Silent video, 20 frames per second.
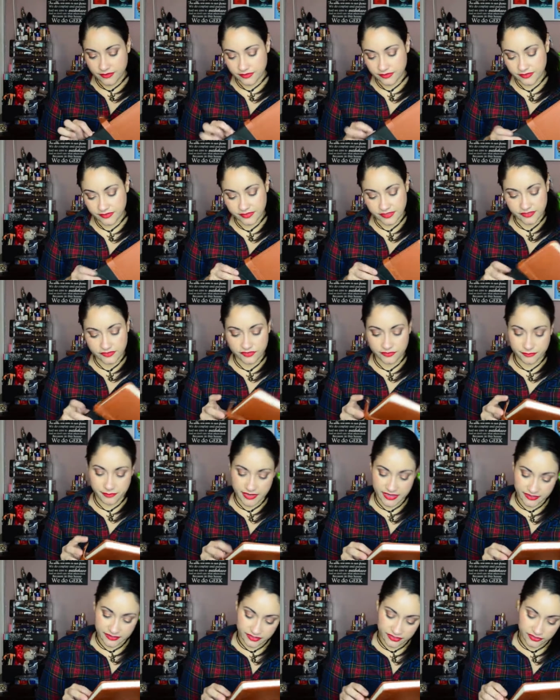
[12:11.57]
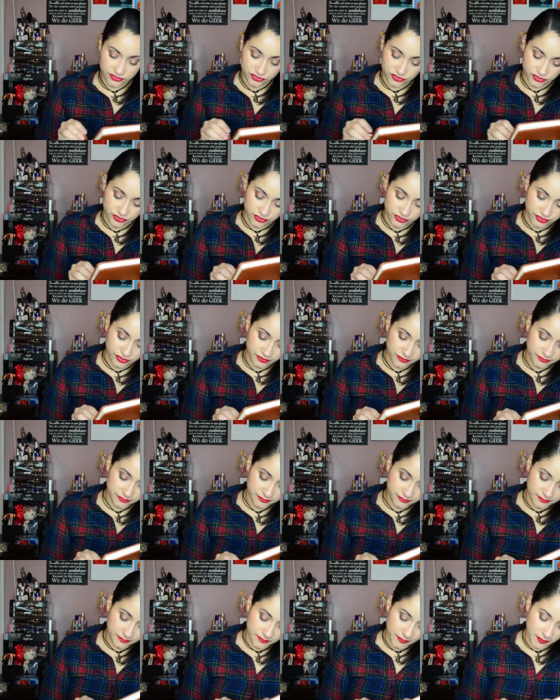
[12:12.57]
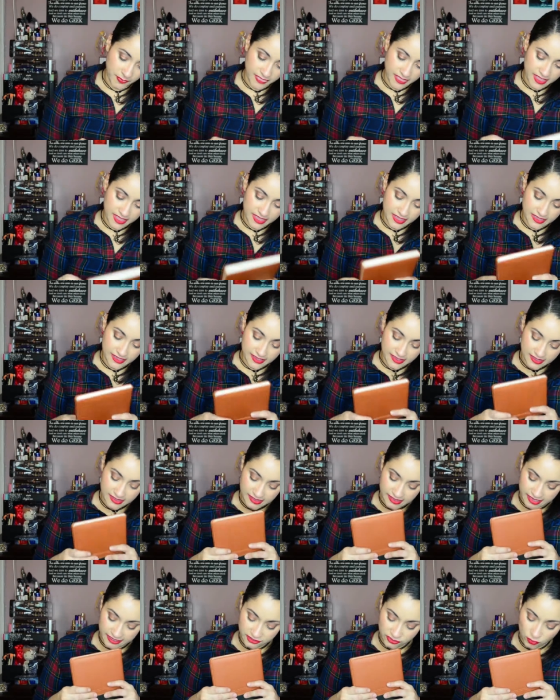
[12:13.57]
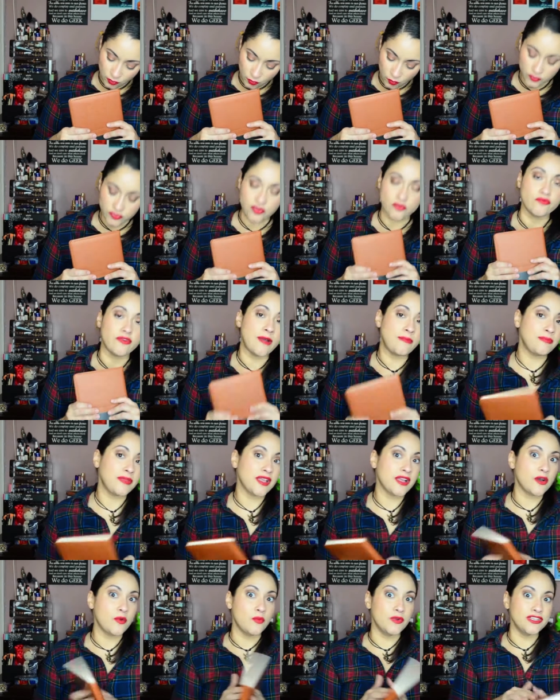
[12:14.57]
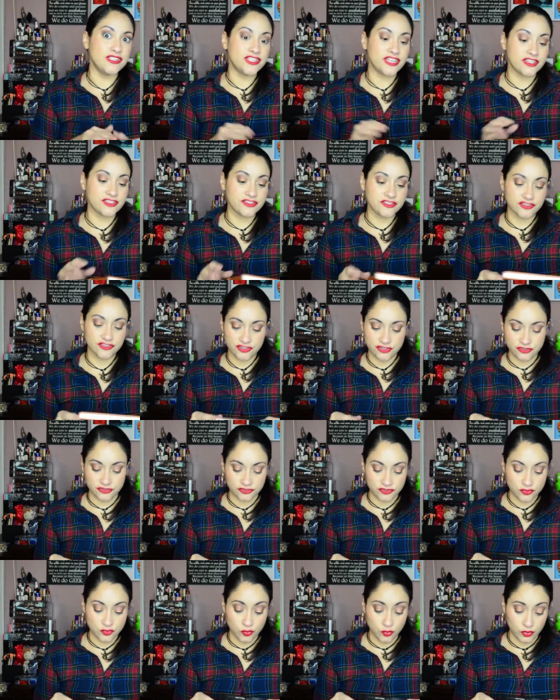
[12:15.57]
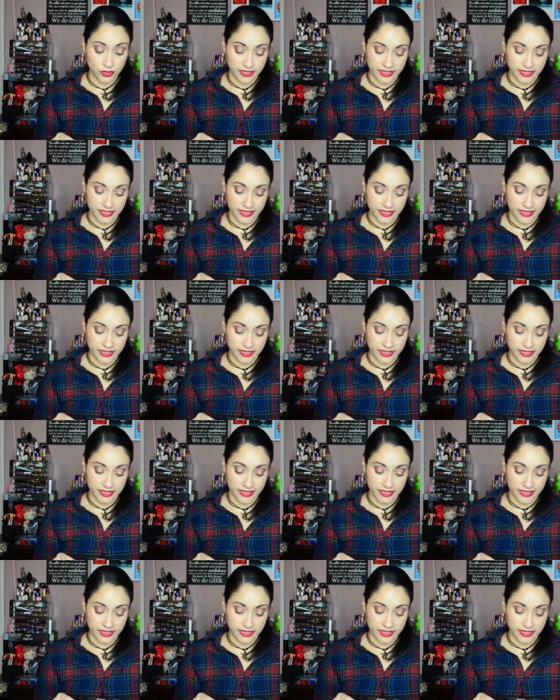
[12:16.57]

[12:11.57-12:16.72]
It's just your basic journal. Like, the replica Winchester journal is cool.